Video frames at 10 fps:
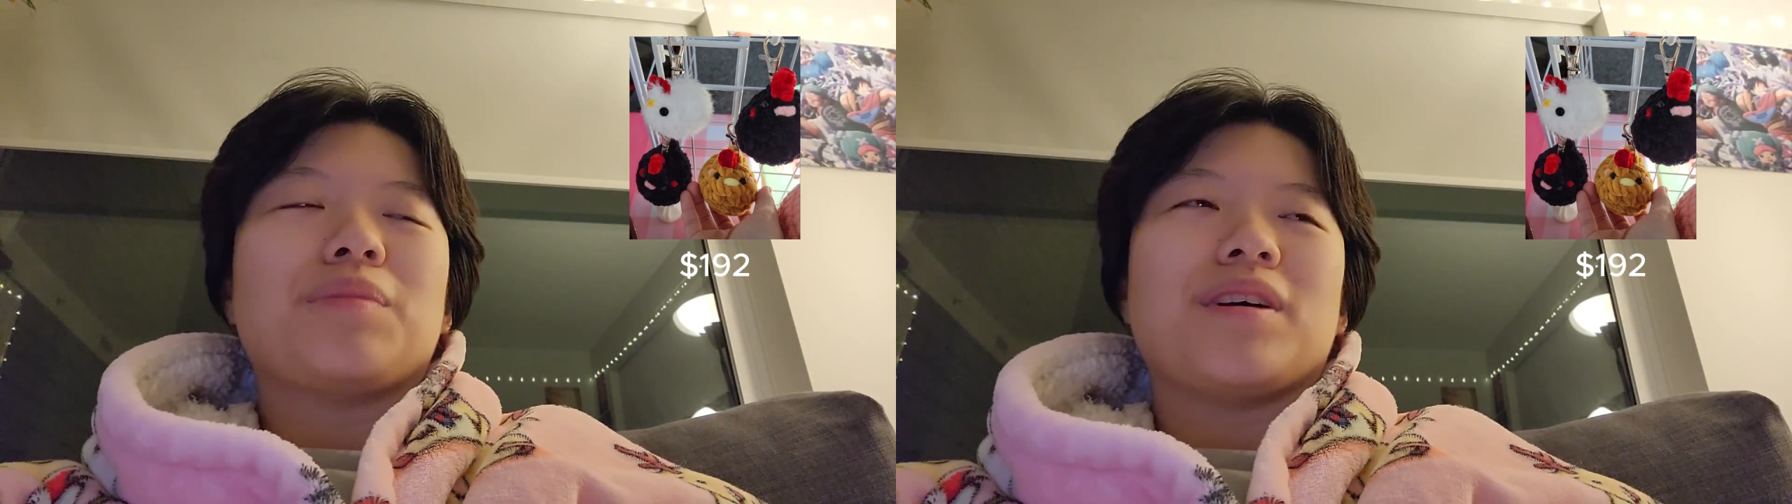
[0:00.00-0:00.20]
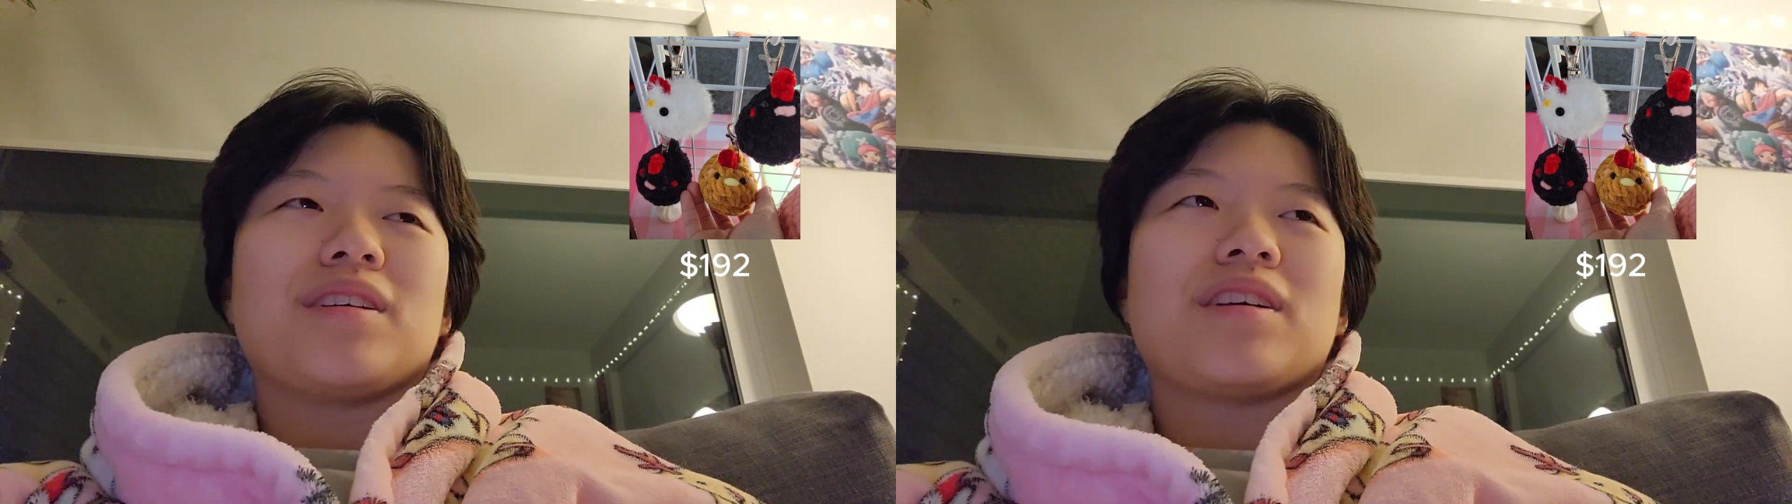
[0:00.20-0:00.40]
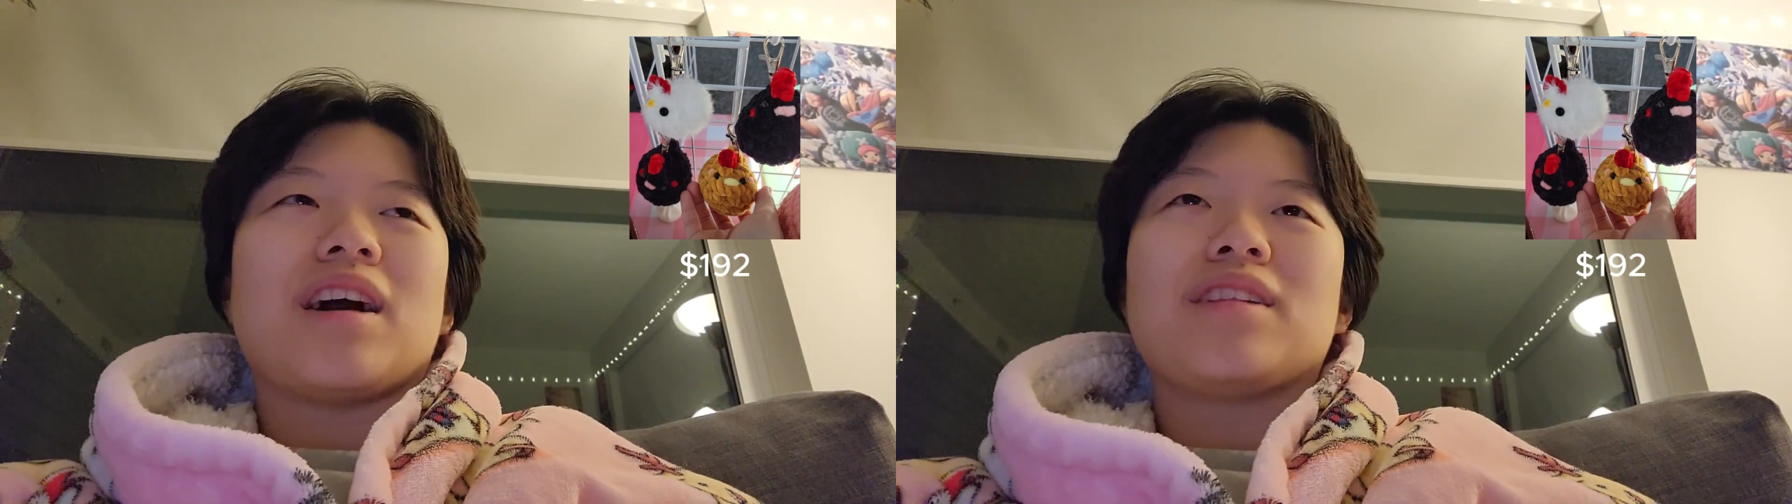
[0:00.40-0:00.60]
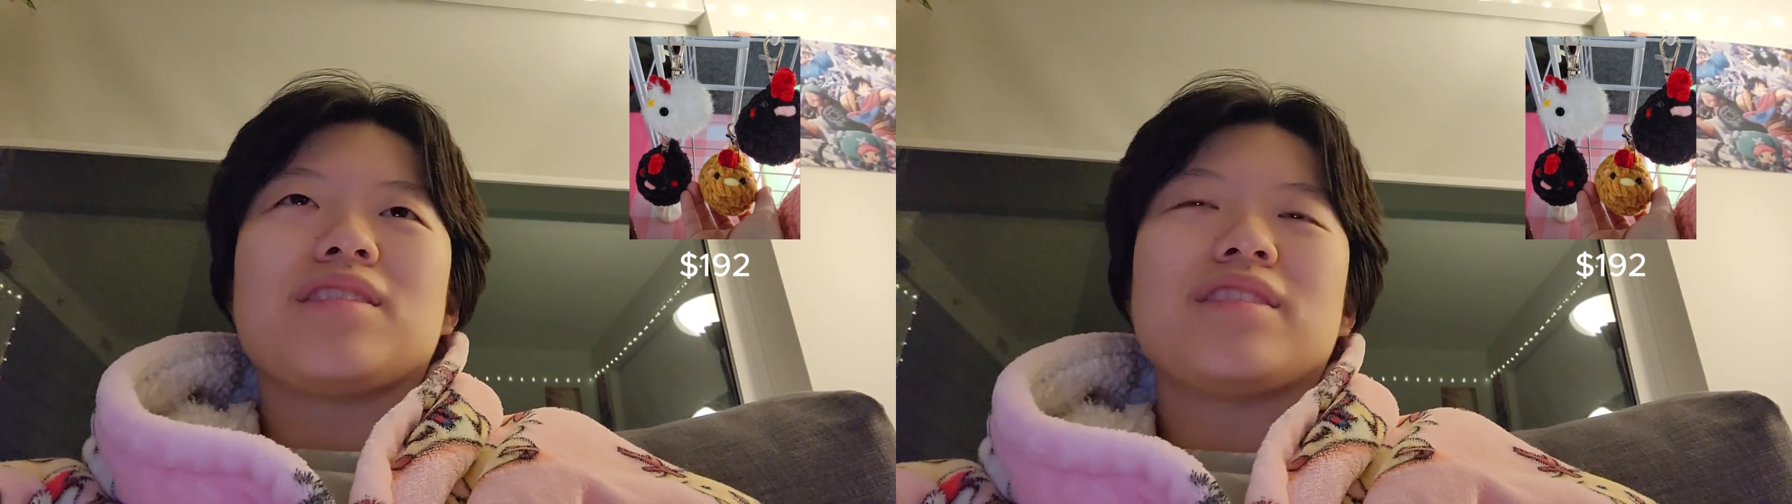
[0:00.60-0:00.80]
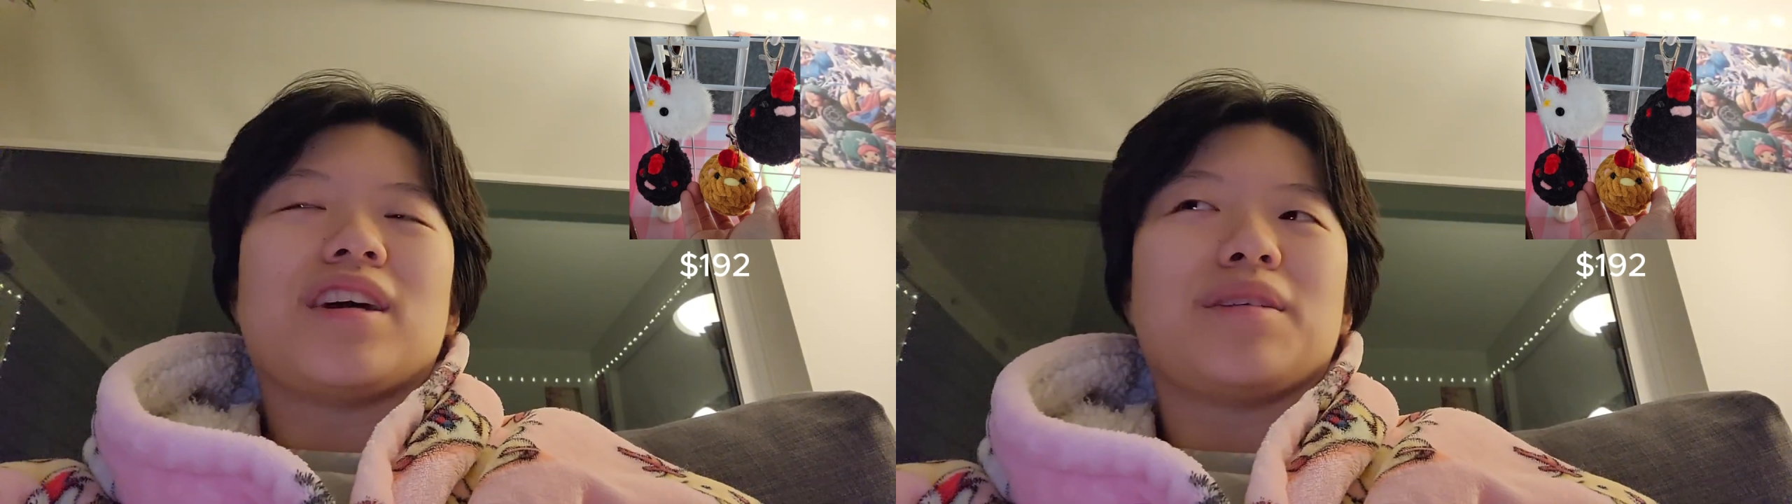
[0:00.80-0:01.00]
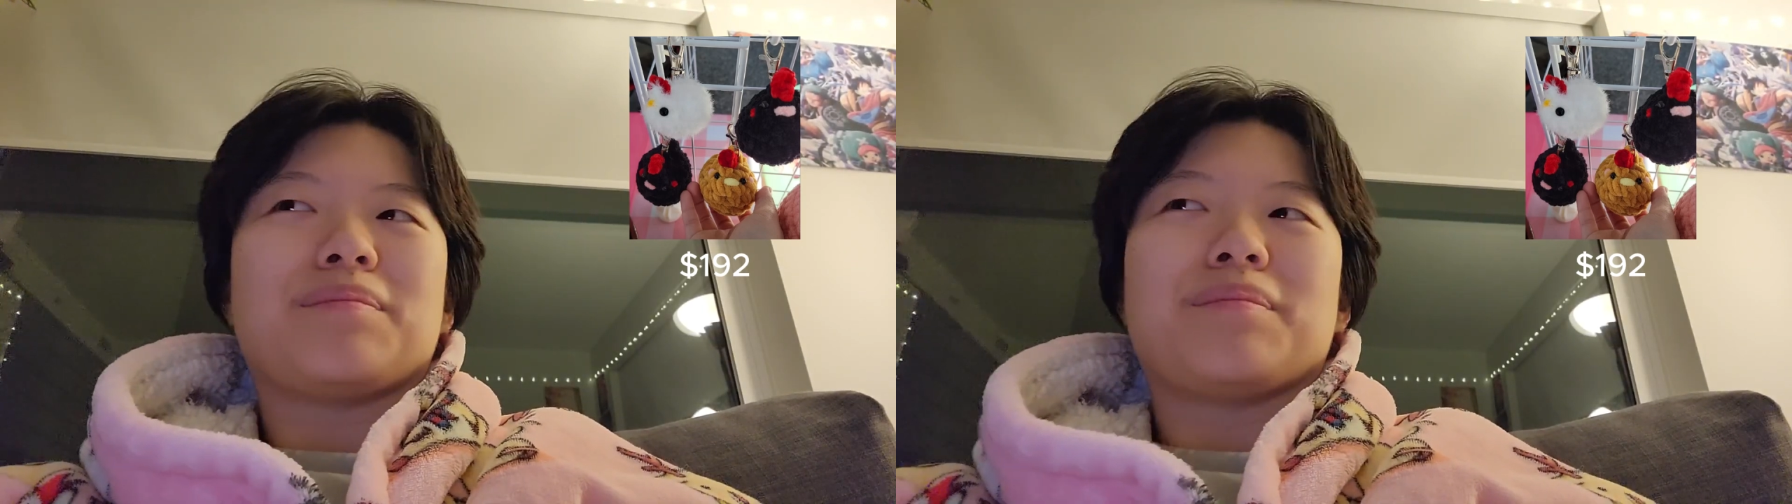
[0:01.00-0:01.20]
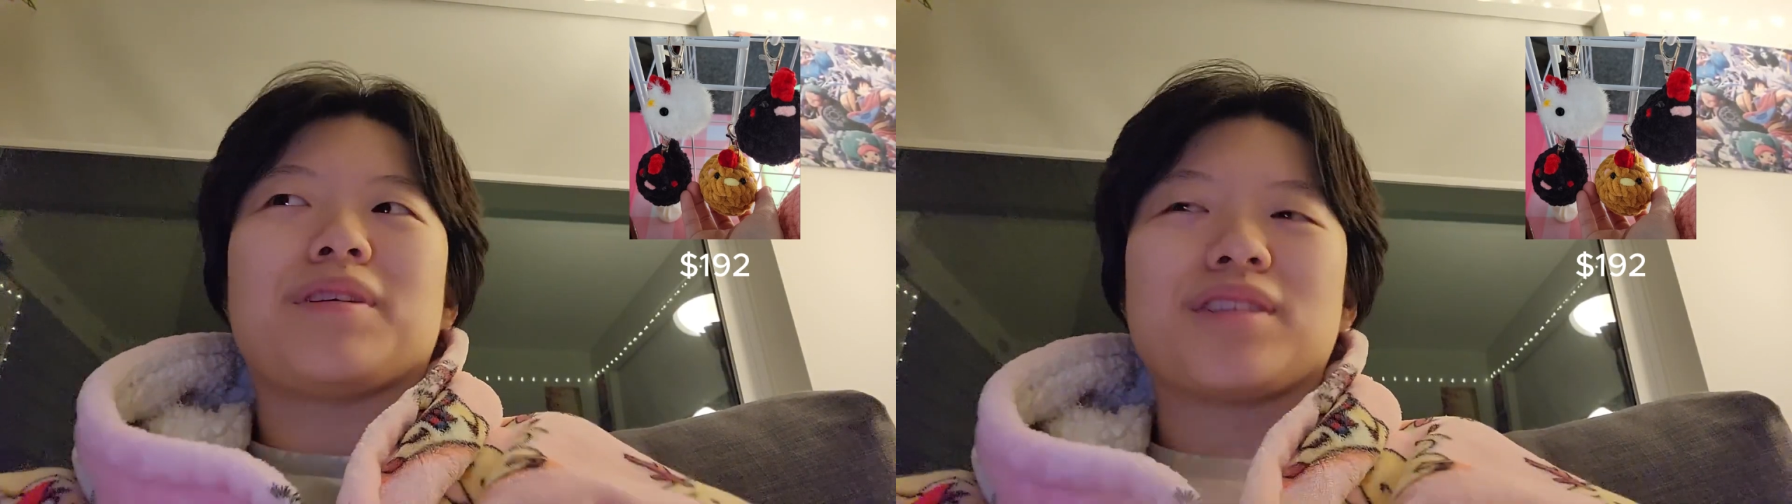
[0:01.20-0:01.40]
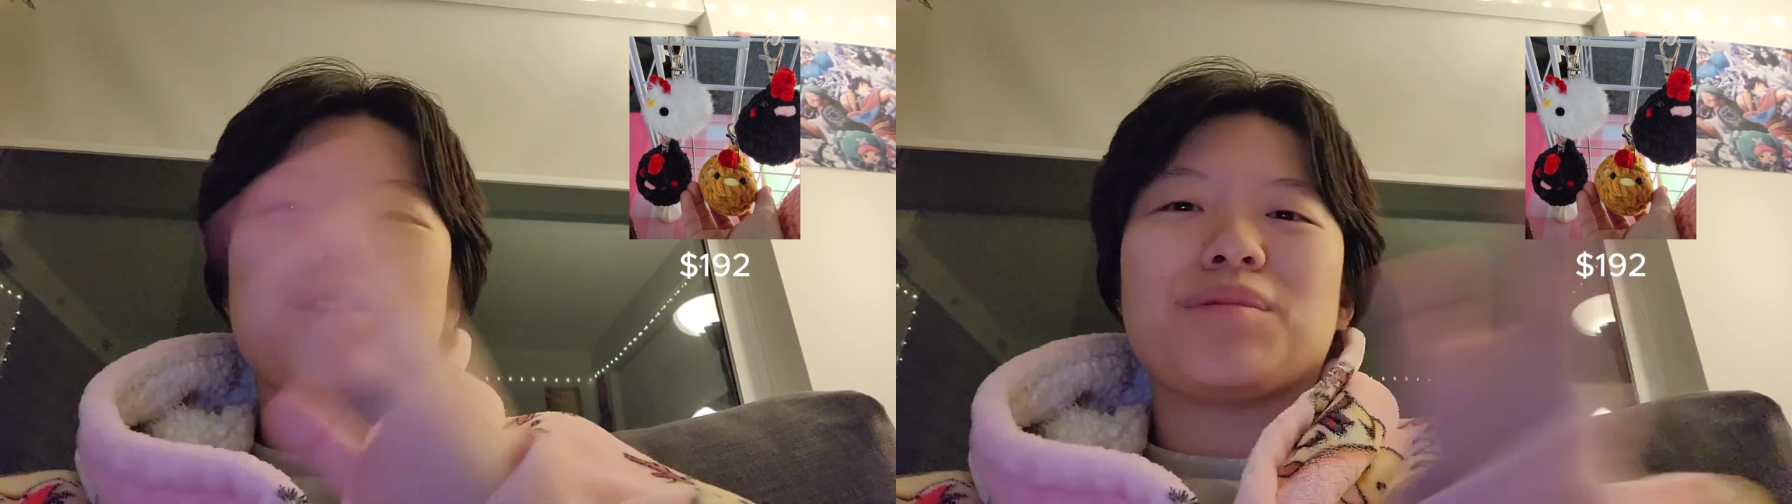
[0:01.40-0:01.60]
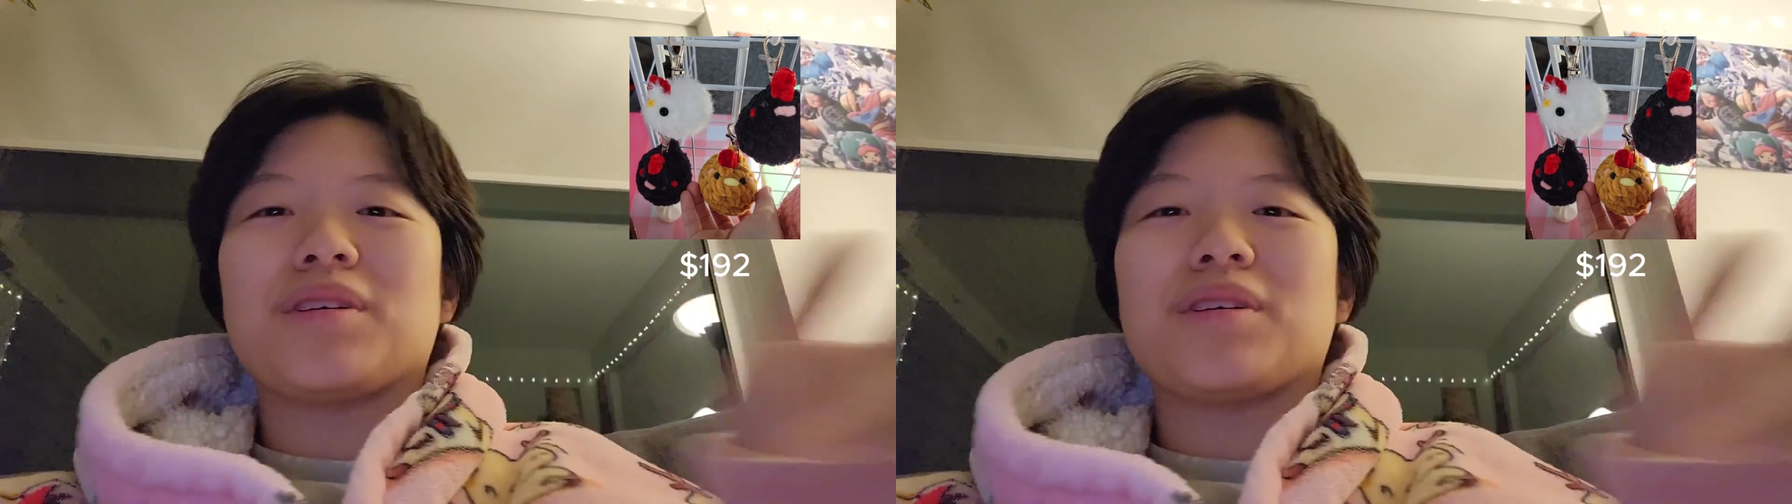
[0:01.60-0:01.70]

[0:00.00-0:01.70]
but kind of like basically